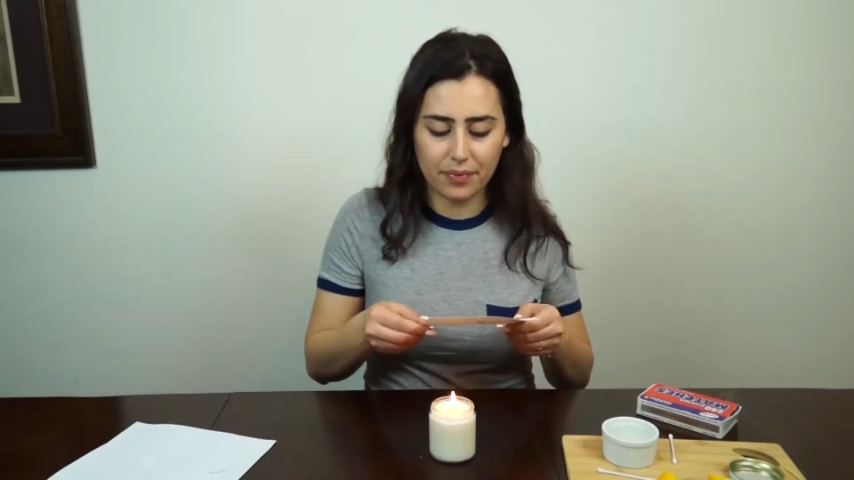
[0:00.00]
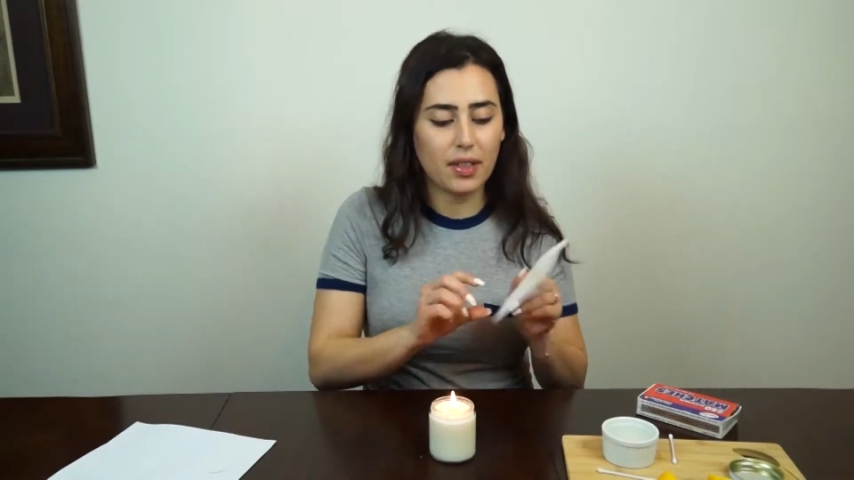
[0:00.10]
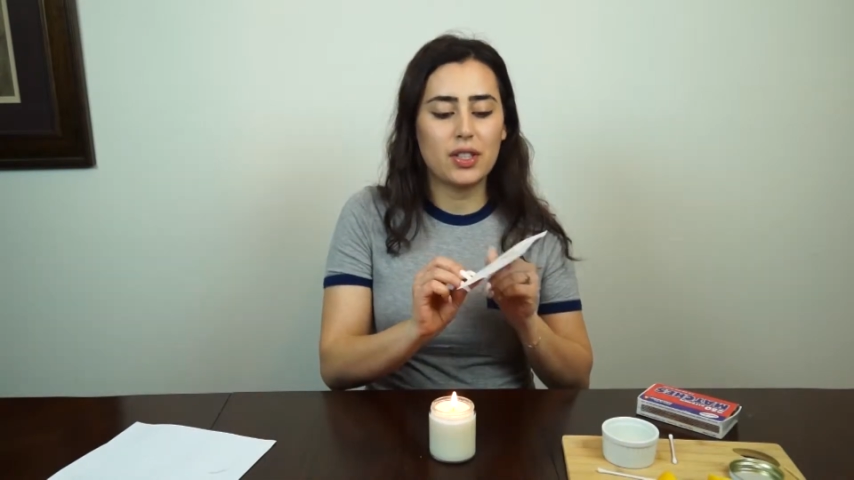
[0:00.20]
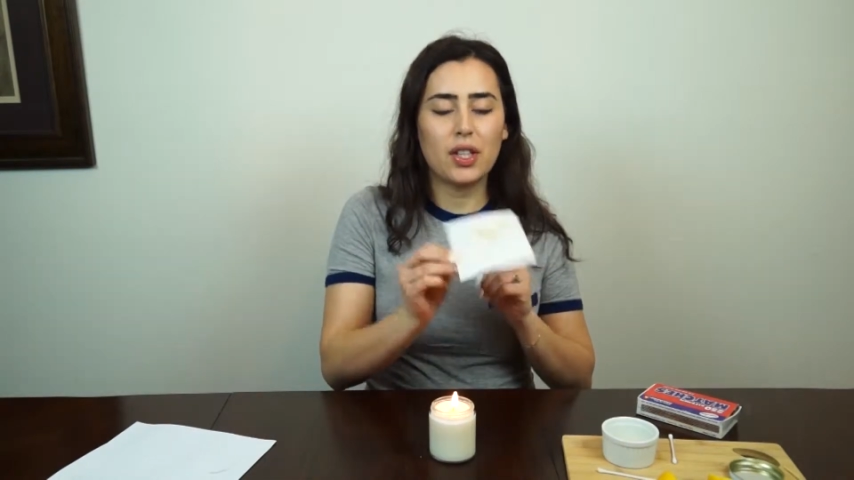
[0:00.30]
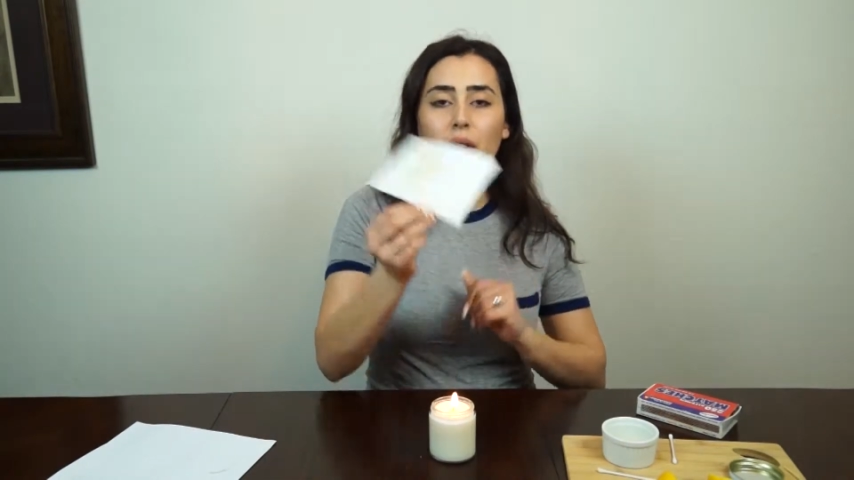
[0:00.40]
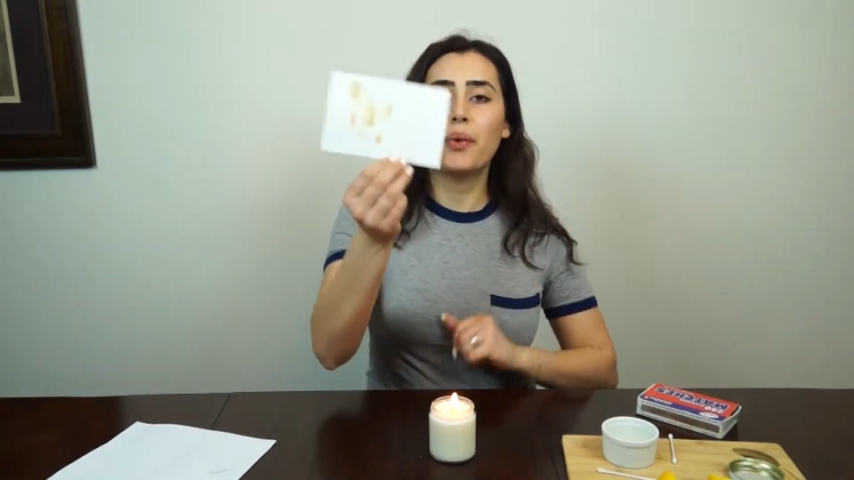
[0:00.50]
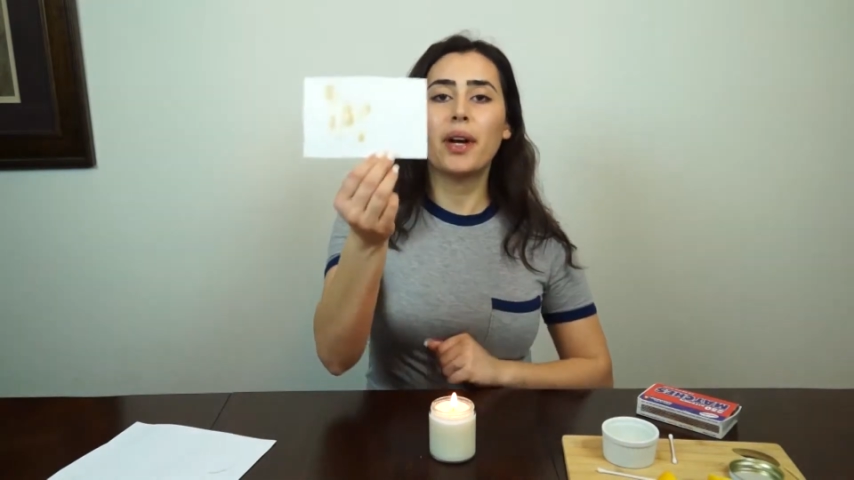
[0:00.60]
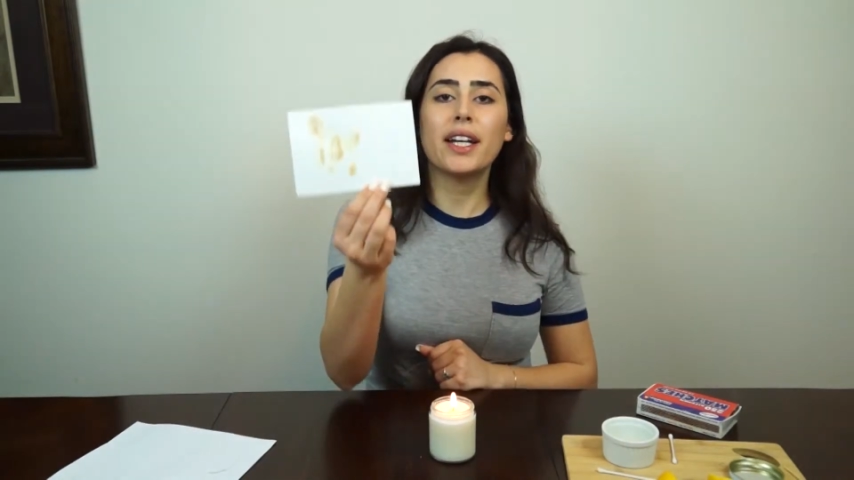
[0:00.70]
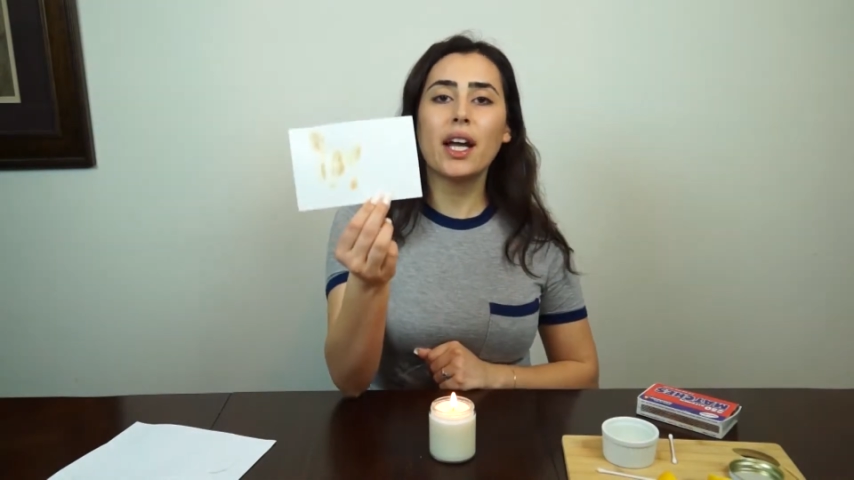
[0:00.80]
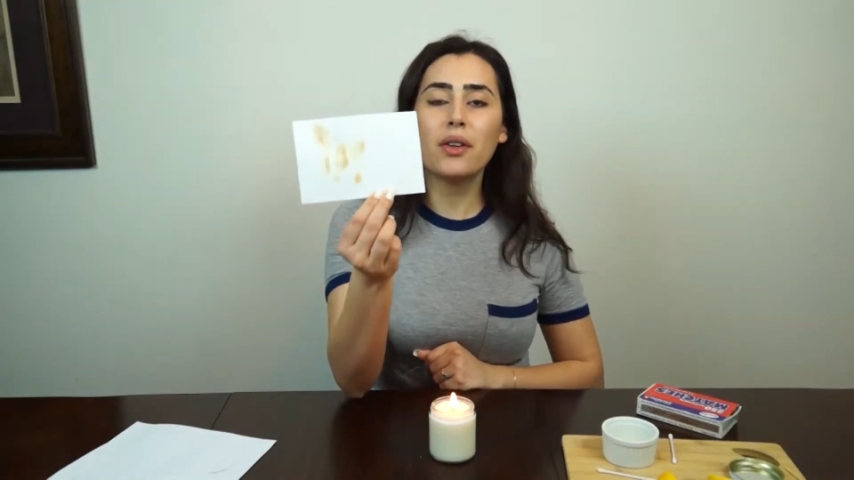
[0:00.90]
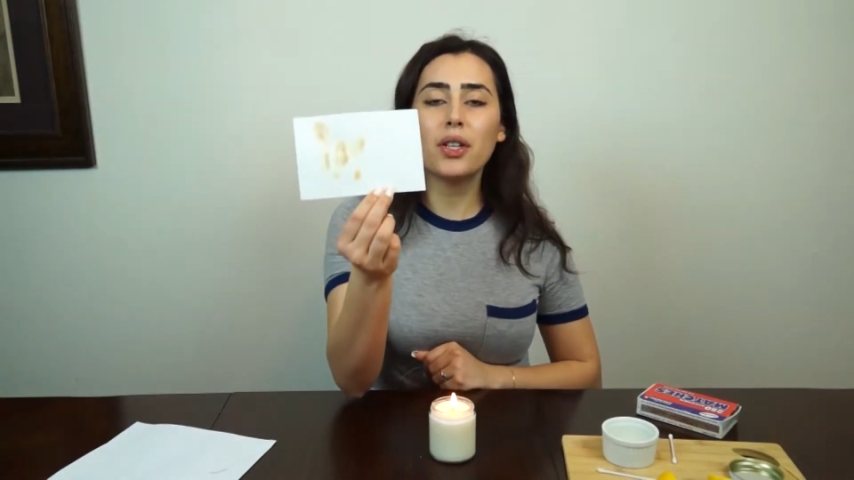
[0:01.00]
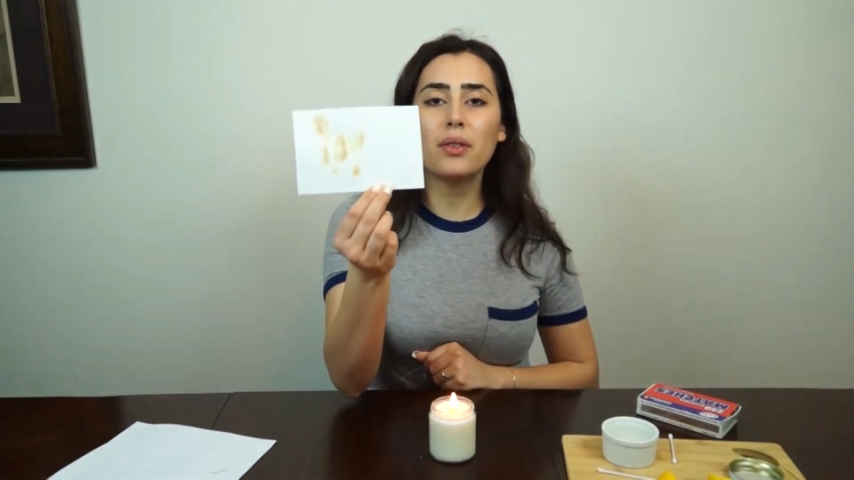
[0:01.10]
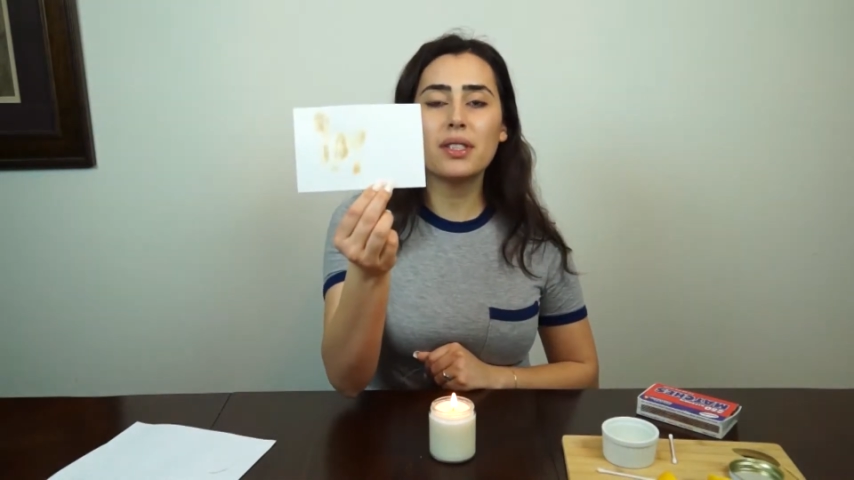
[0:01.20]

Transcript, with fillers: So right now you don't